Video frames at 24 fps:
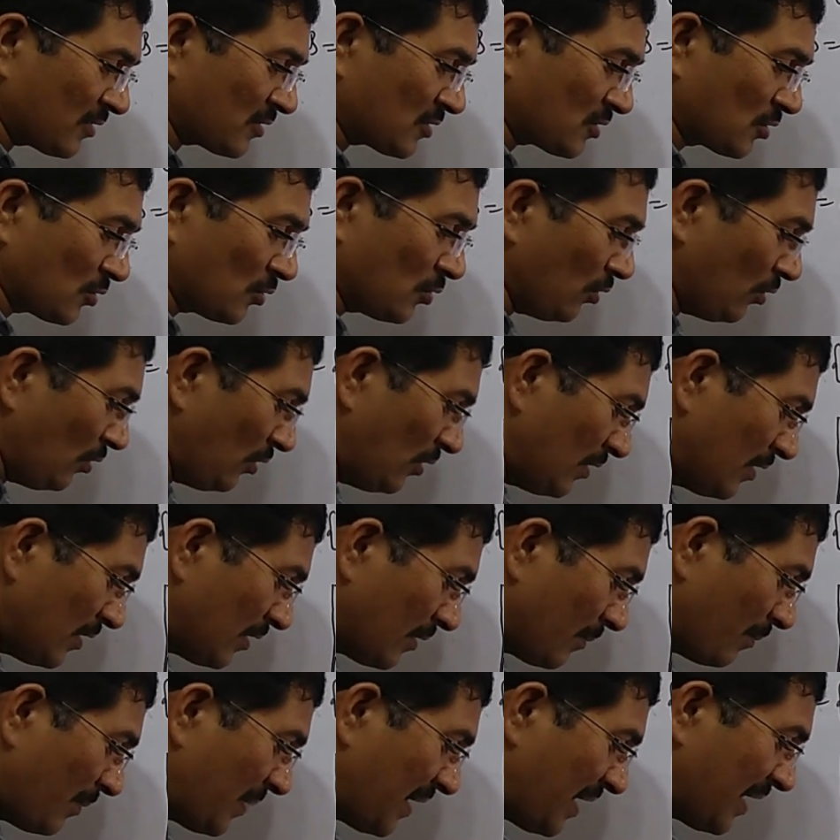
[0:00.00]
to
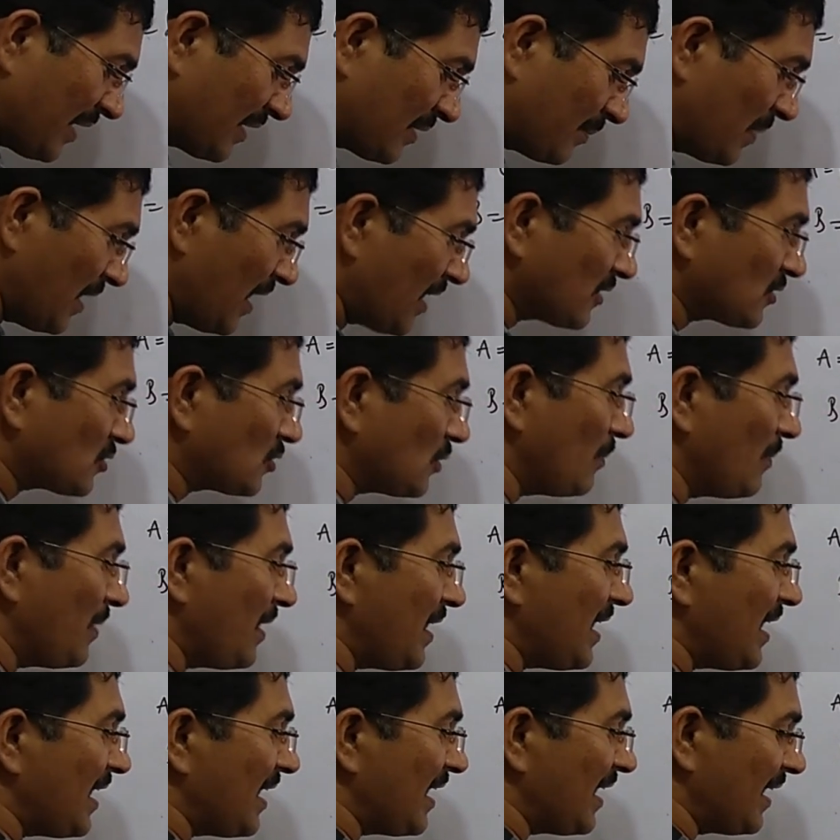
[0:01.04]
B. It belongs to
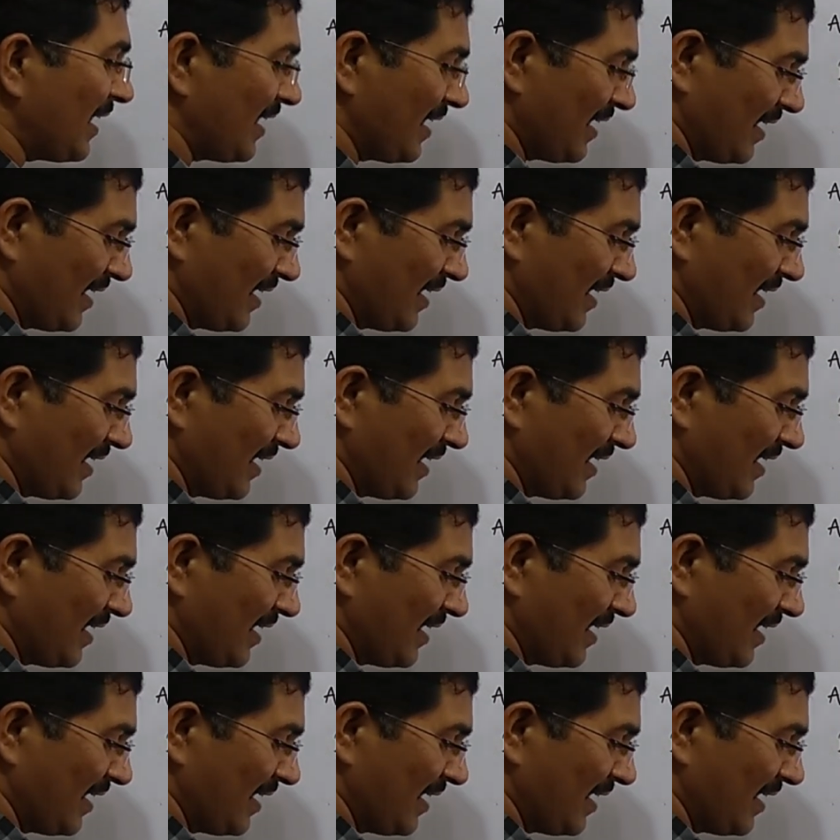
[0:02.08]
B.